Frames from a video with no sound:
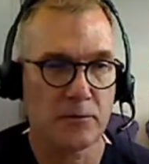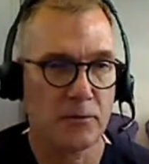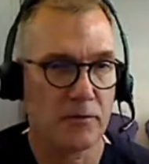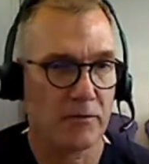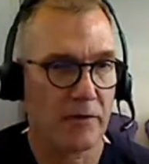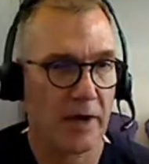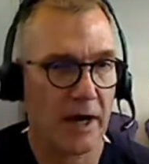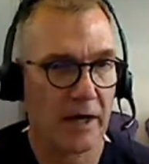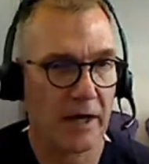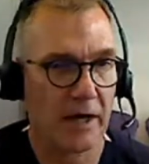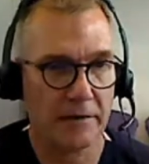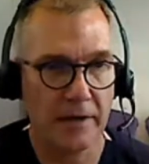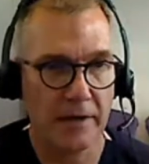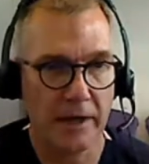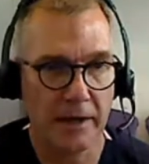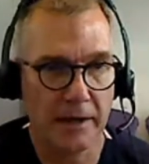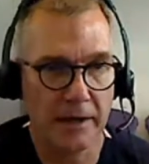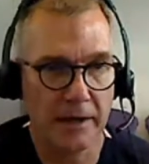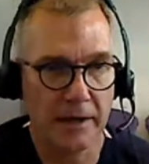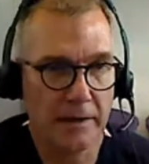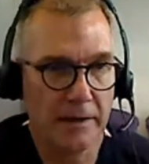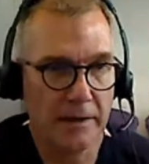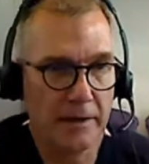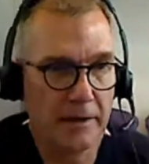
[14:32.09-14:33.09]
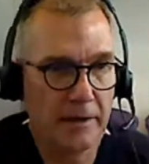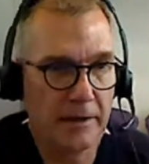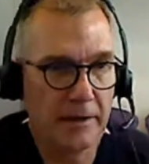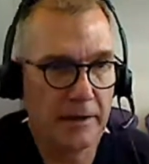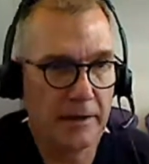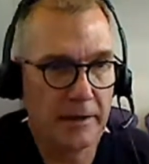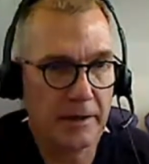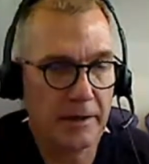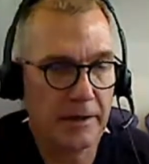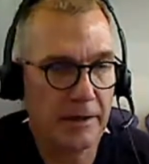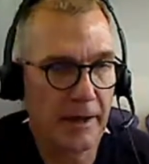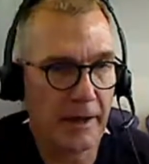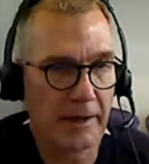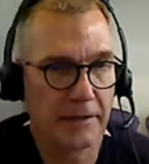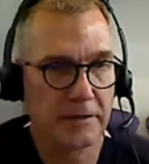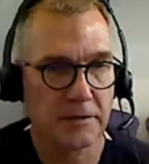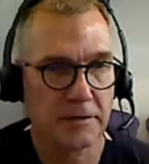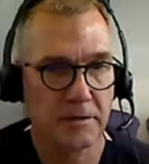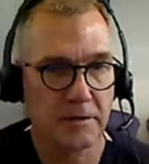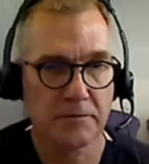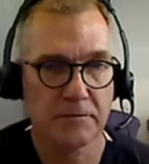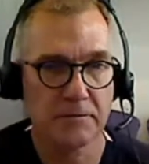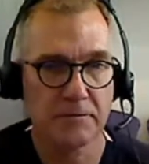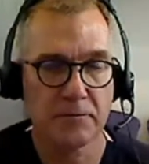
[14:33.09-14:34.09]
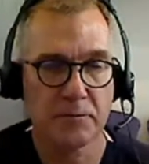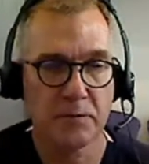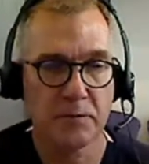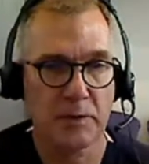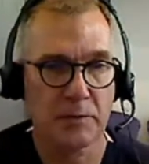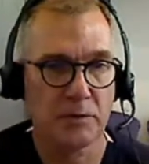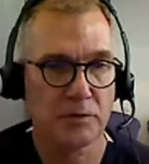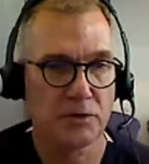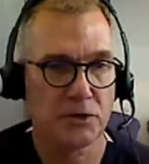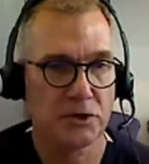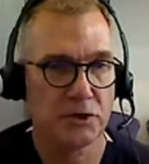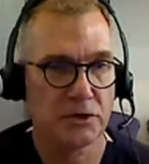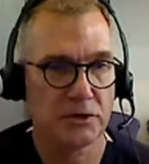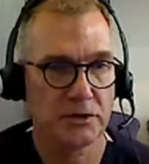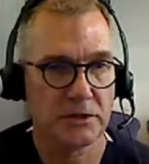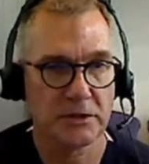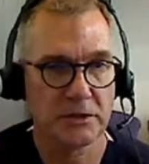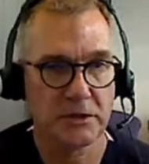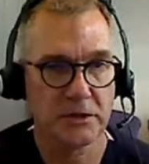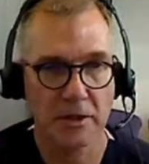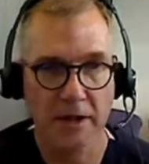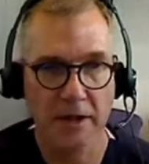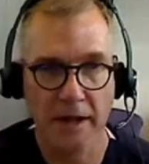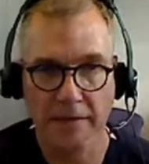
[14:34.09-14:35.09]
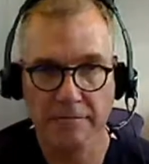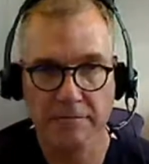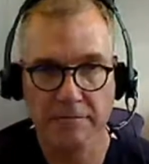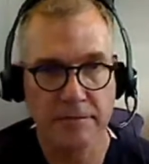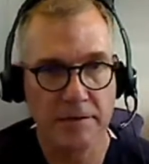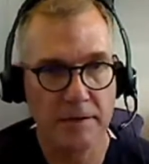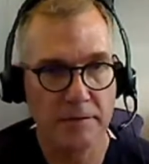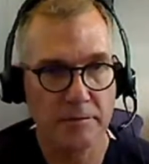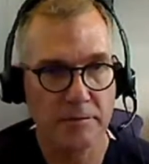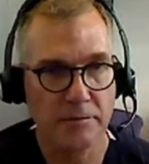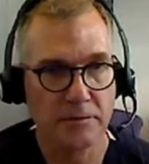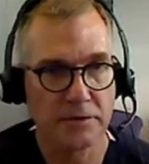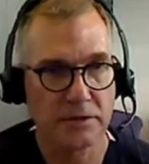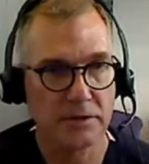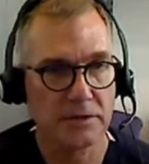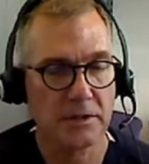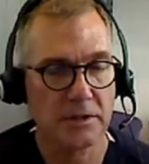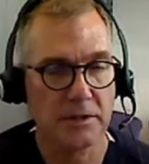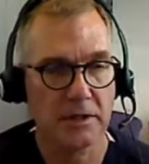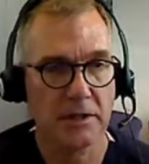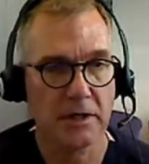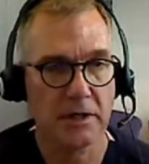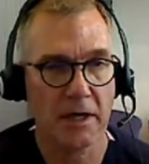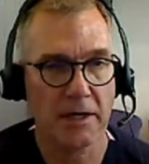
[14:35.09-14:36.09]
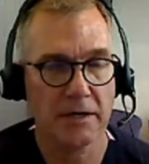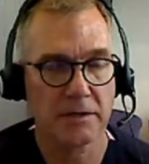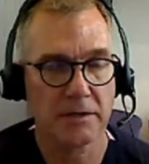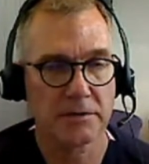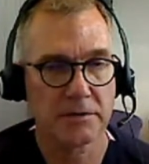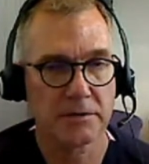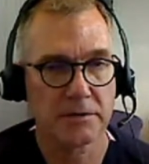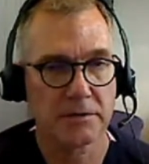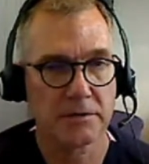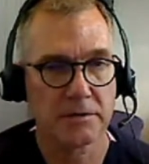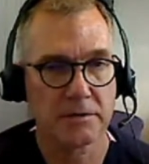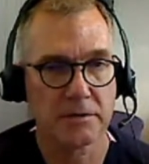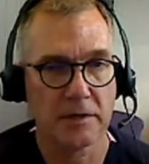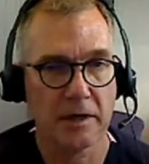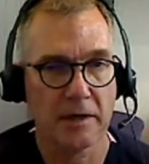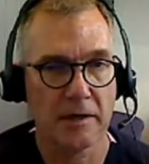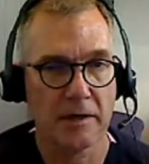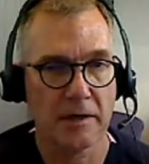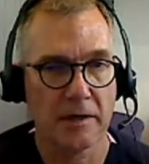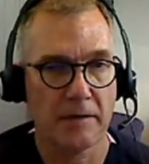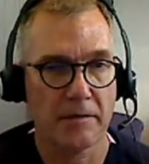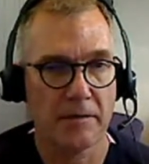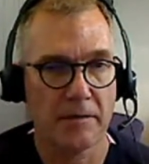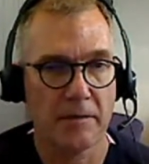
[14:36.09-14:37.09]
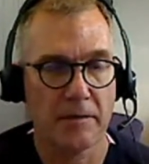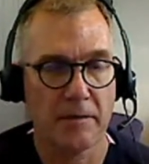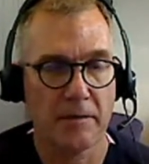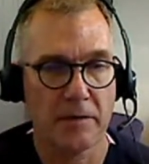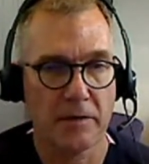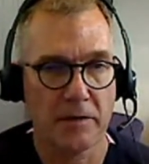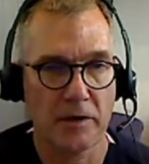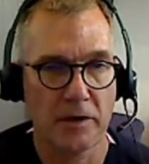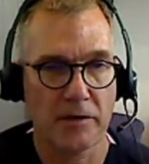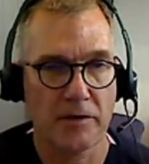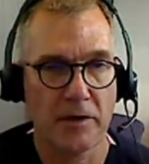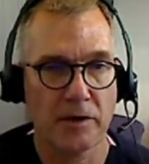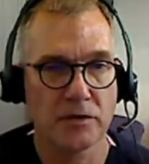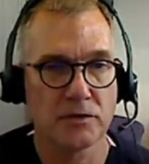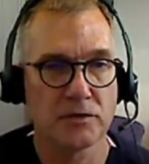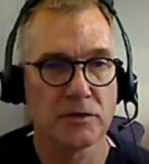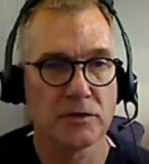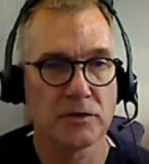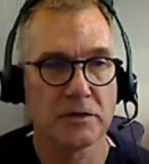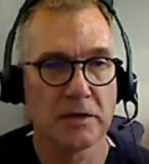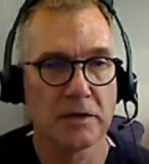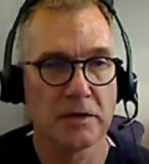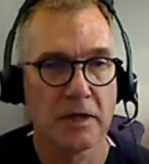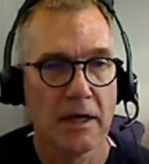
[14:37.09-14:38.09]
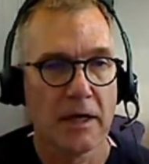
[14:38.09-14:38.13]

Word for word: provided they uh, inactive, people should still have them just in case. Uh, and, you know, those